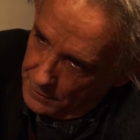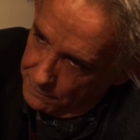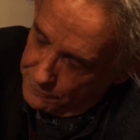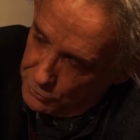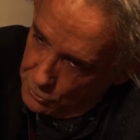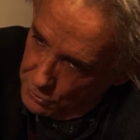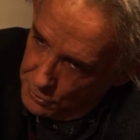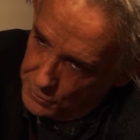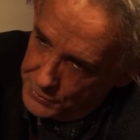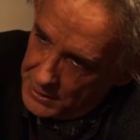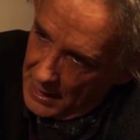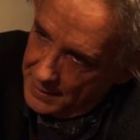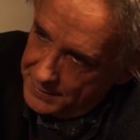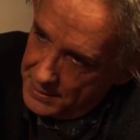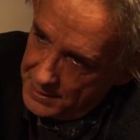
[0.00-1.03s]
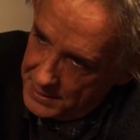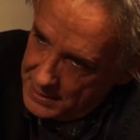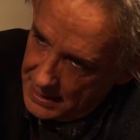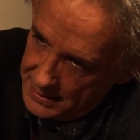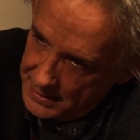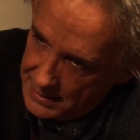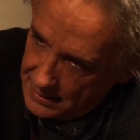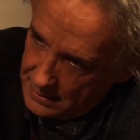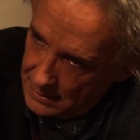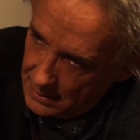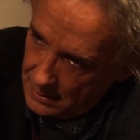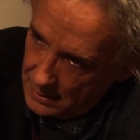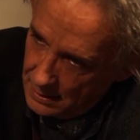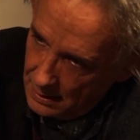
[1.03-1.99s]
of oh, truth yeah. and
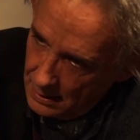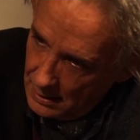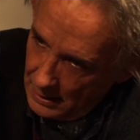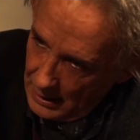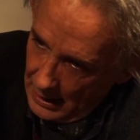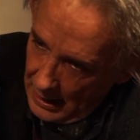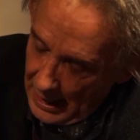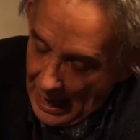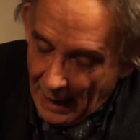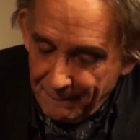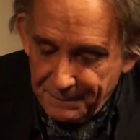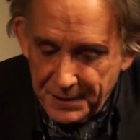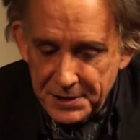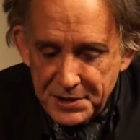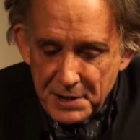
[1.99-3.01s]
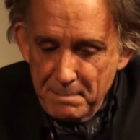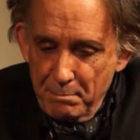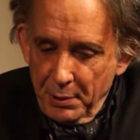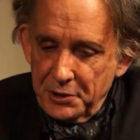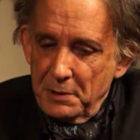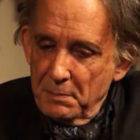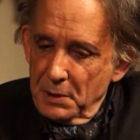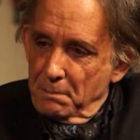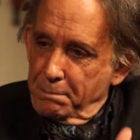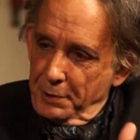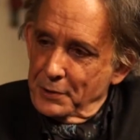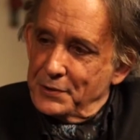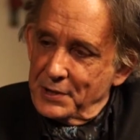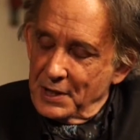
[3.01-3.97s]
intensity. Oh, yeah. And this embodiment
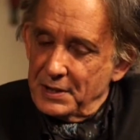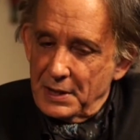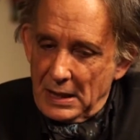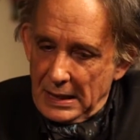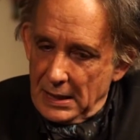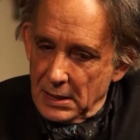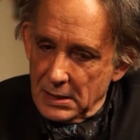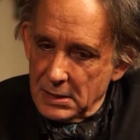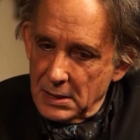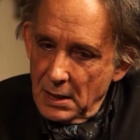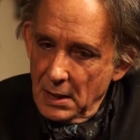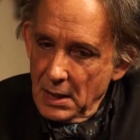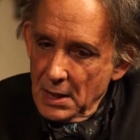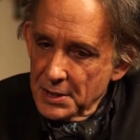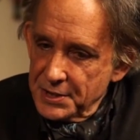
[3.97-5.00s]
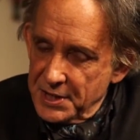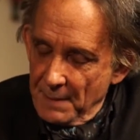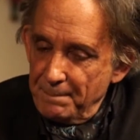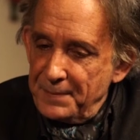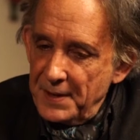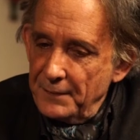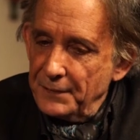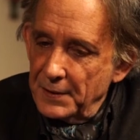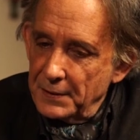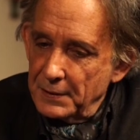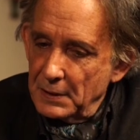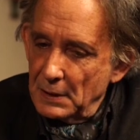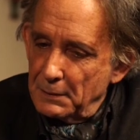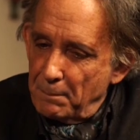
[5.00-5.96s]
process is something that
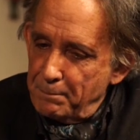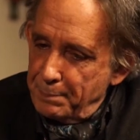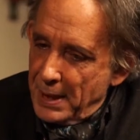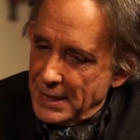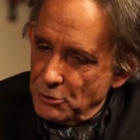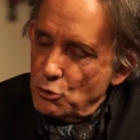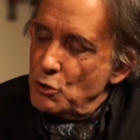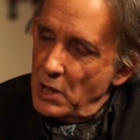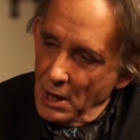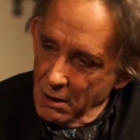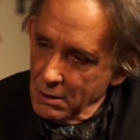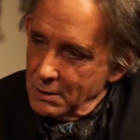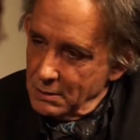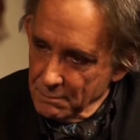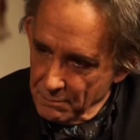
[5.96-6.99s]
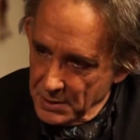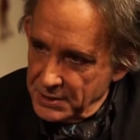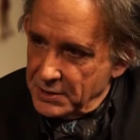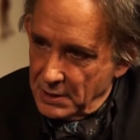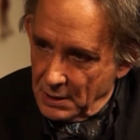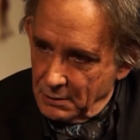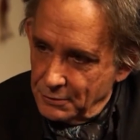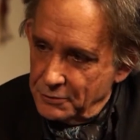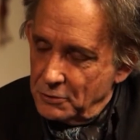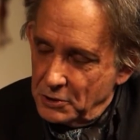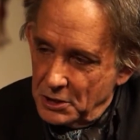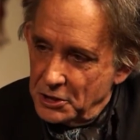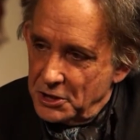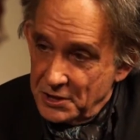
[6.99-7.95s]
the patriarchal mystical
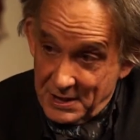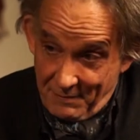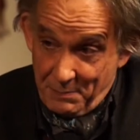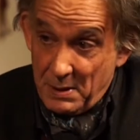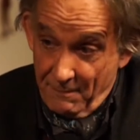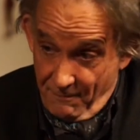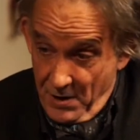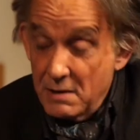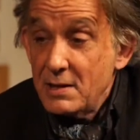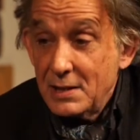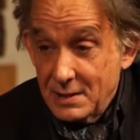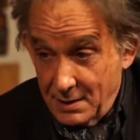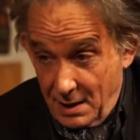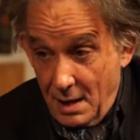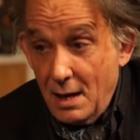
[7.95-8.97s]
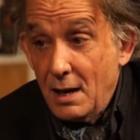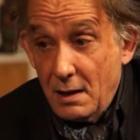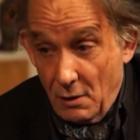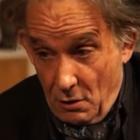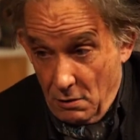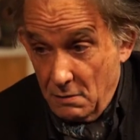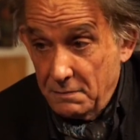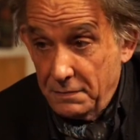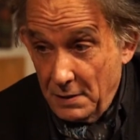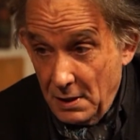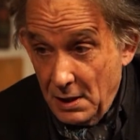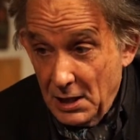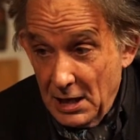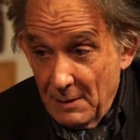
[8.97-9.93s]
traditions have been very scared of
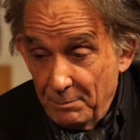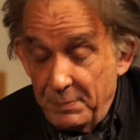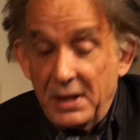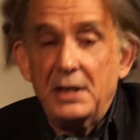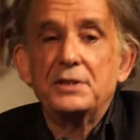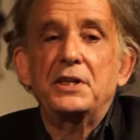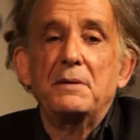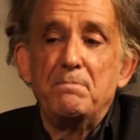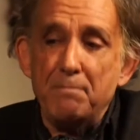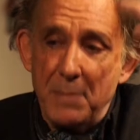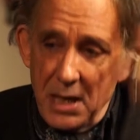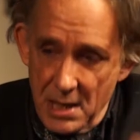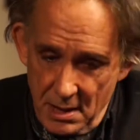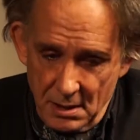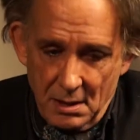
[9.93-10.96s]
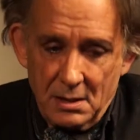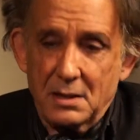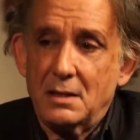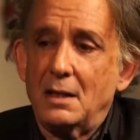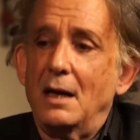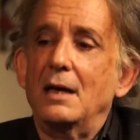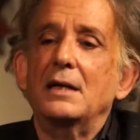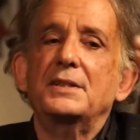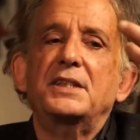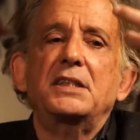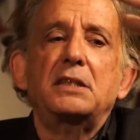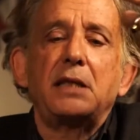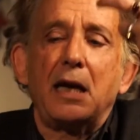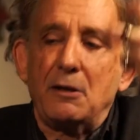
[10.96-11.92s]
mm-hmm. because it means a
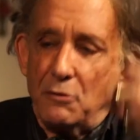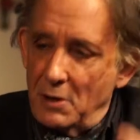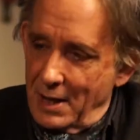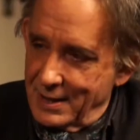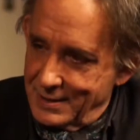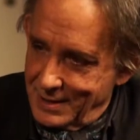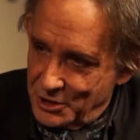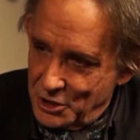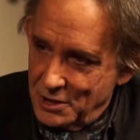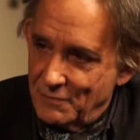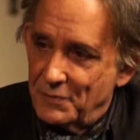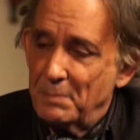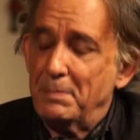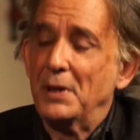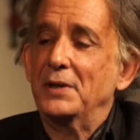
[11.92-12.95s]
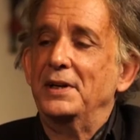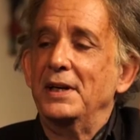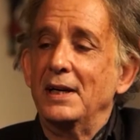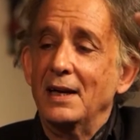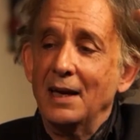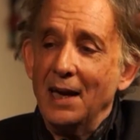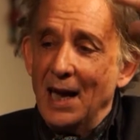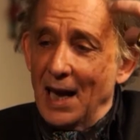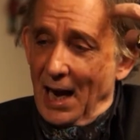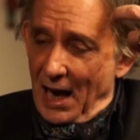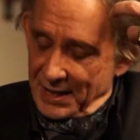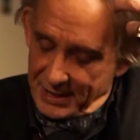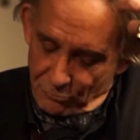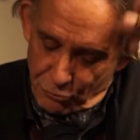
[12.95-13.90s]
sacralization of the body, yeah.
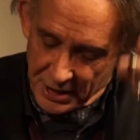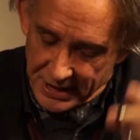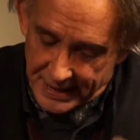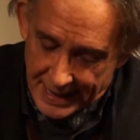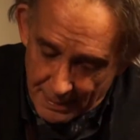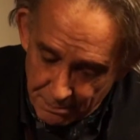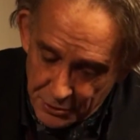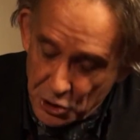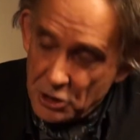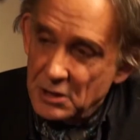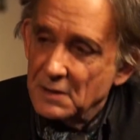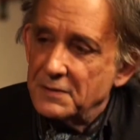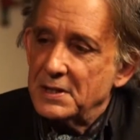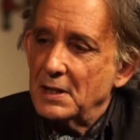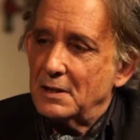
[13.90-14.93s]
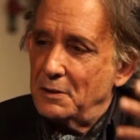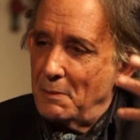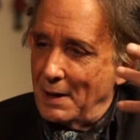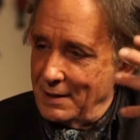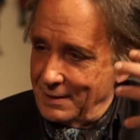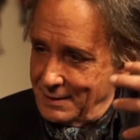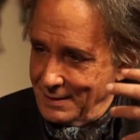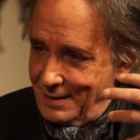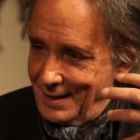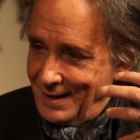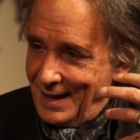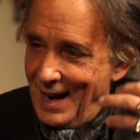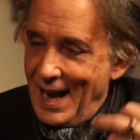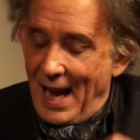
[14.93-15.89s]
a redemption of sexuality,
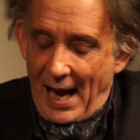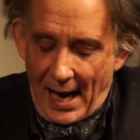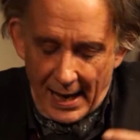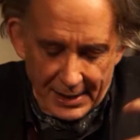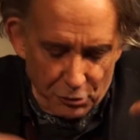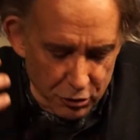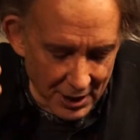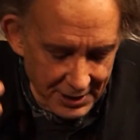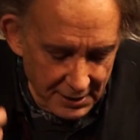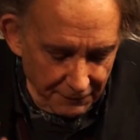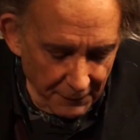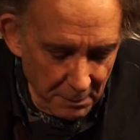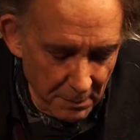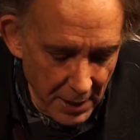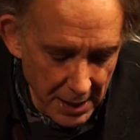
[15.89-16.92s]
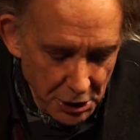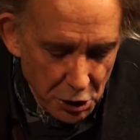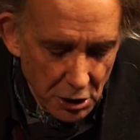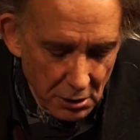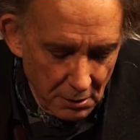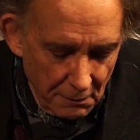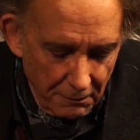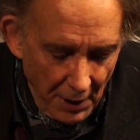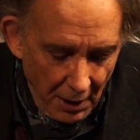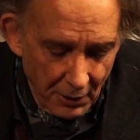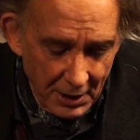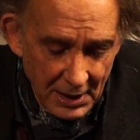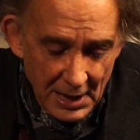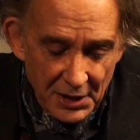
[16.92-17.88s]
yeah. a transformation of All
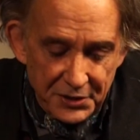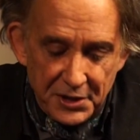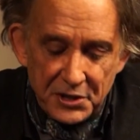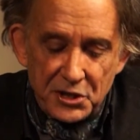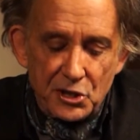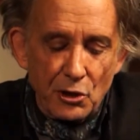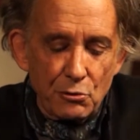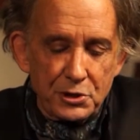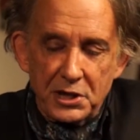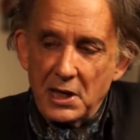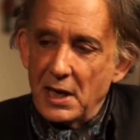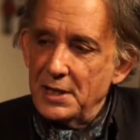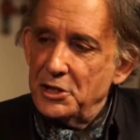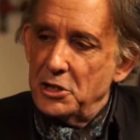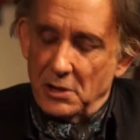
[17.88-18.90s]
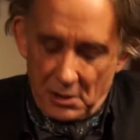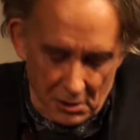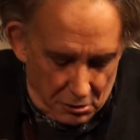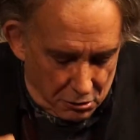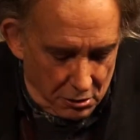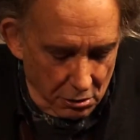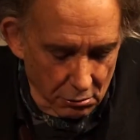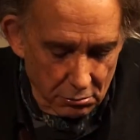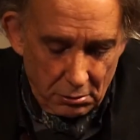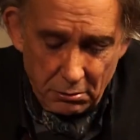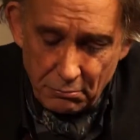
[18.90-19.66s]
our of dissociation into total